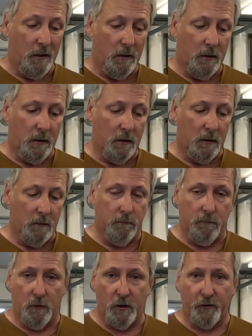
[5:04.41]
are
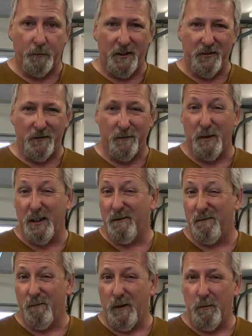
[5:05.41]
more expensive,
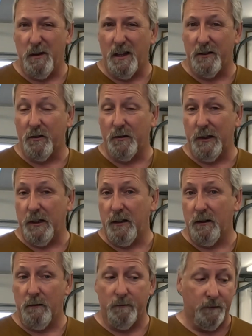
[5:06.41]
but maybe that's
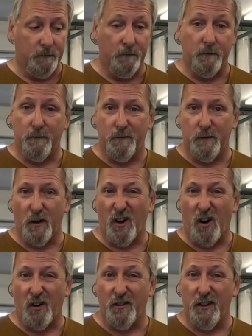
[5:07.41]
only for
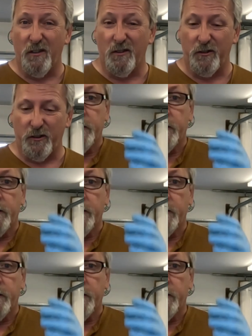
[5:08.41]
car dealers.